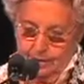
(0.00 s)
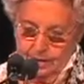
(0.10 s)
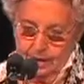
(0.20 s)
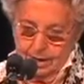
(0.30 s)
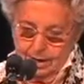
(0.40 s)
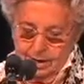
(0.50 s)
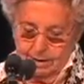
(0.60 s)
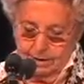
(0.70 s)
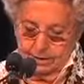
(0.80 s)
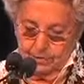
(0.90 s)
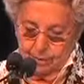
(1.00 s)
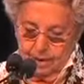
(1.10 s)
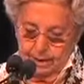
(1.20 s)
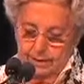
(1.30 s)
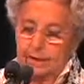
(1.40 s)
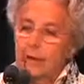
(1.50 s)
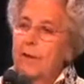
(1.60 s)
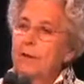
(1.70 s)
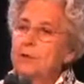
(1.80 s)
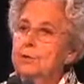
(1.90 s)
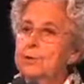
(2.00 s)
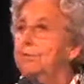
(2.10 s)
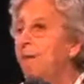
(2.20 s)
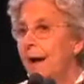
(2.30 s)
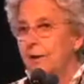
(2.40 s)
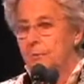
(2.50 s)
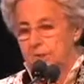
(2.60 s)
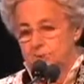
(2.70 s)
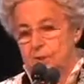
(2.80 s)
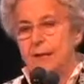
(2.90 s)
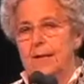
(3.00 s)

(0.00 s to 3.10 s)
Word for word: uh, Iran to fire Mossadegh,